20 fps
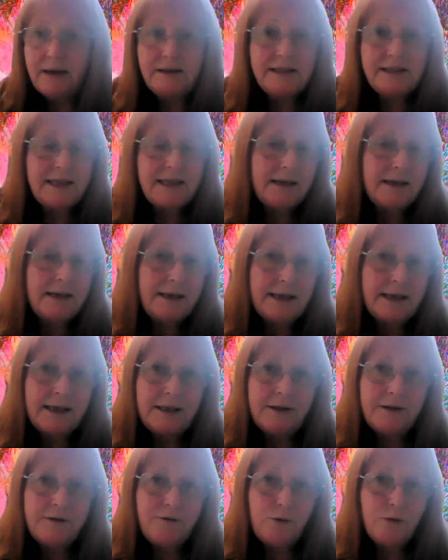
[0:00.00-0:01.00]

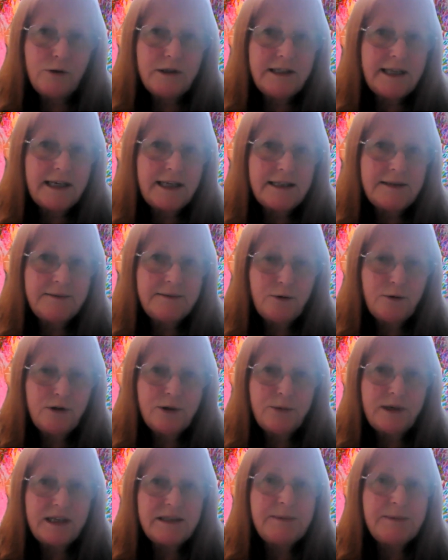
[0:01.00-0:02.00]
suddenly the 40 days and
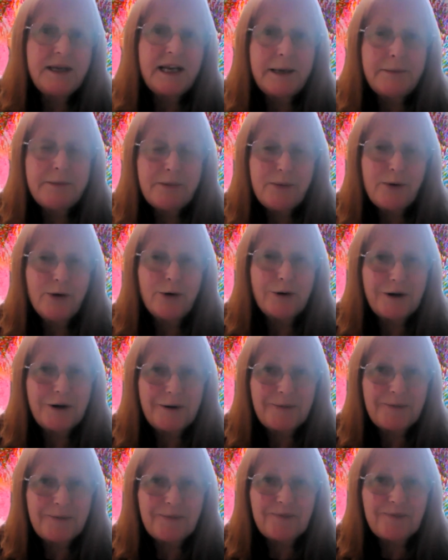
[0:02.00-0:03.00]
40 ways became a book.
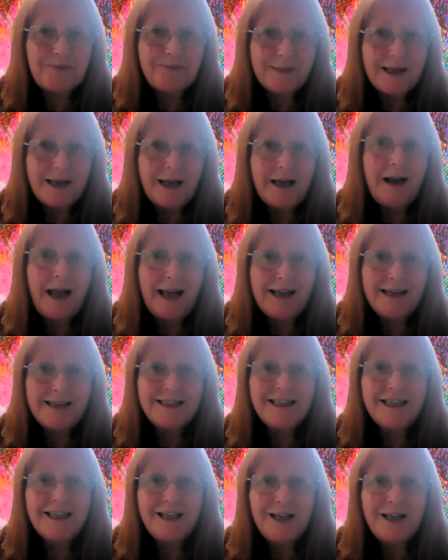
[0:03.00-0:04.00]

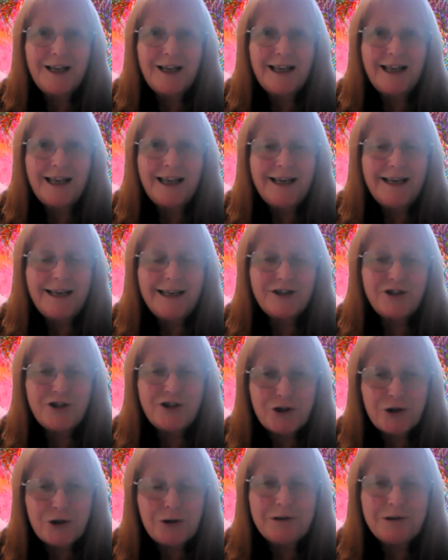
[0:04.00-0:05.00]
And in its
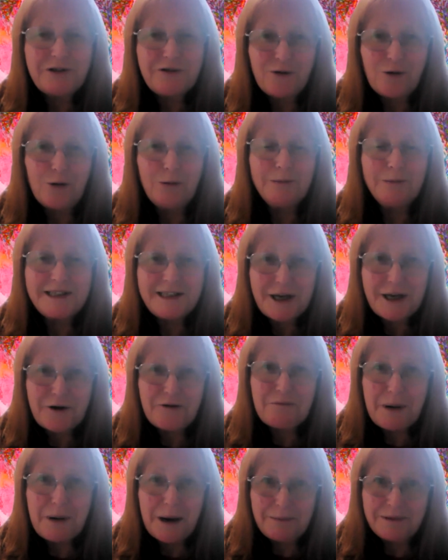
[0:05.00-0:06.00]
truest form,
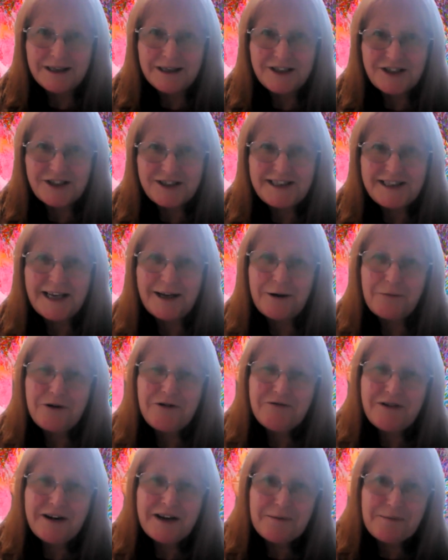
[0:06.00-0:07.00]
self-published. Now, I
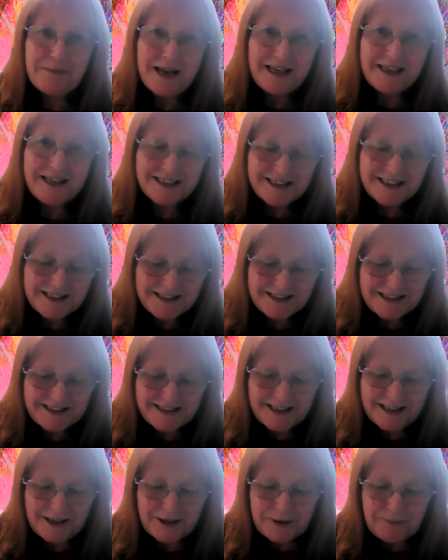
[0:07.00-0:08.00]
wouldn't recommend it
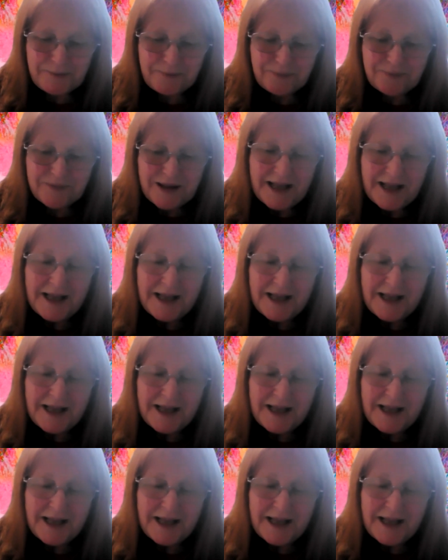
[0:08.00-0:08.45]
because